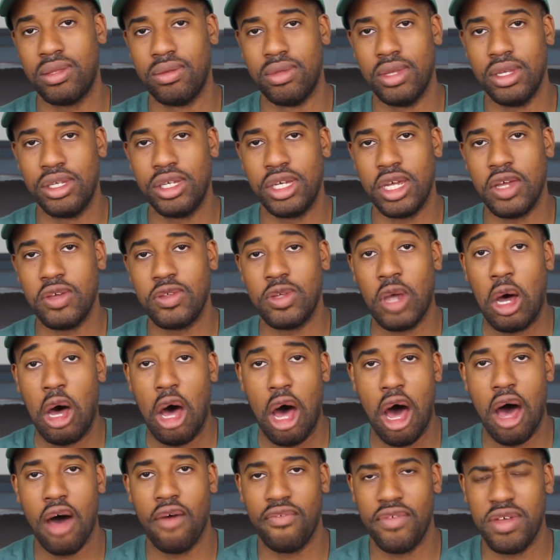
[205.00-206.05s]
the Chiefs
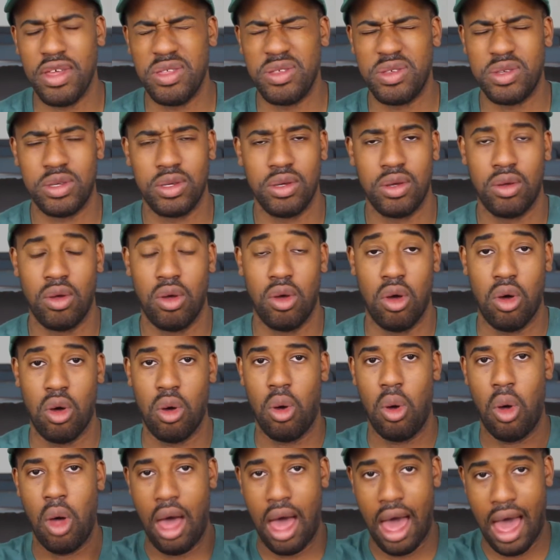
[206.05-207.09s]
offense
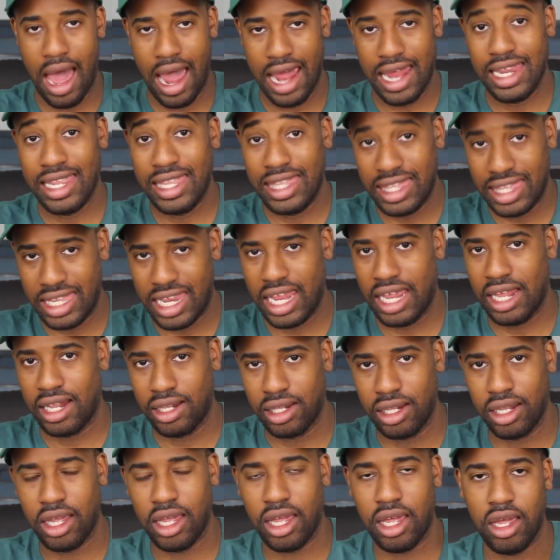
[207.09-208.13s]

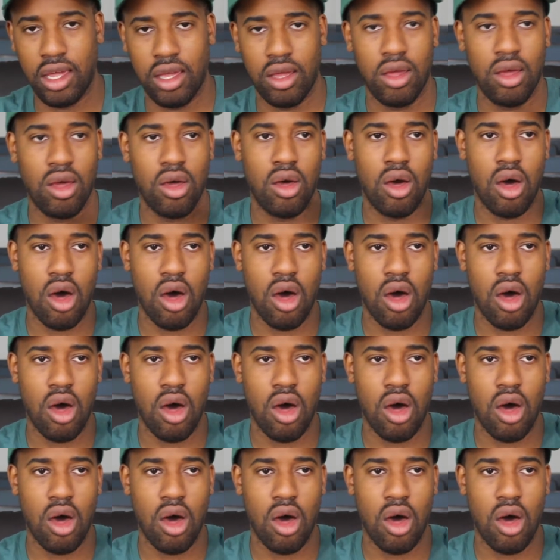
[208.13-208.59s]
ideally